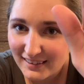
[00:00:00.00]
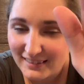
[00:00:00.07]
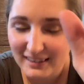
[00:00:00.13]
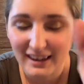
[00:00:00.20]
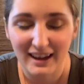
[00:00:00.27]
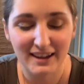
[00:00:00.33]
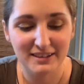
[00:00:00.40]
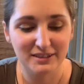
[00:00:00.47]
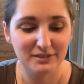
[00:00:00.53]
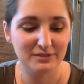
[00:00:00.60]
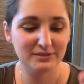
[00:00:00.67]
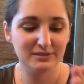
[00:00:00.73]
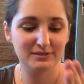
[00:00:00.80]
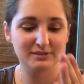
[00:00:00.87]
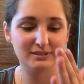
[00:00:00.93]
kind of
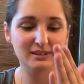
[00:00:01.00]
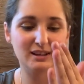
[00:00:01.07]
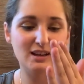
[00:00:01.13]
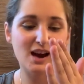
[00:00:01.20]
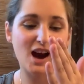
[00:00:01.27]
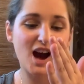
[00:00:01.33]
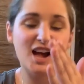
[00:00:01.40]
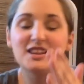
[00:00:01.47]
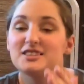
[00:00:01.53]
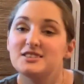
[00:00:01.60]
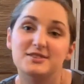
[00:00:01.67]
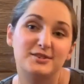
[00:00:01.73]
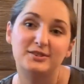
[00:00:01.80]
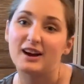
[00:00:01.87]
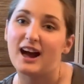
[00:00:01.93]

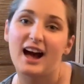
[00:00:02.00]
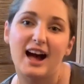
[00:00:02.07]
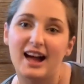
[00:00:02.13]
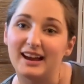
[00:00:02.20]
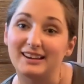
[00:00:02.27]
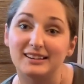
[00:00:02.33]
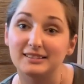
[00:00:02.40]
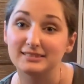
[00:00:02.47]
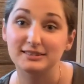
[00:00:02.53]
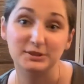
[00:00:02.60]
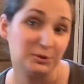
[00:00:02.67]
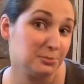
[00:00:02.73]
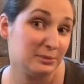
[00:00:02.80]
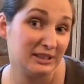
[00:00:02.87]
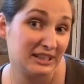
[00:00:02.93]
under eye
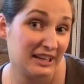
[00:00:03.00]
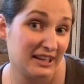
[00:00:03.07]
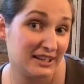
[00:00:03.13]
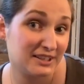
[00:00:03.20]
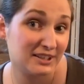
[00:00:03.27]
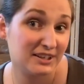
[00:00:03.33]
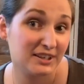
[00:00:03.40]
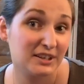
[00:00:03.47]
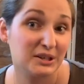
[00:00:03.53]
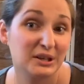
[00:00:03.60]
illuminator.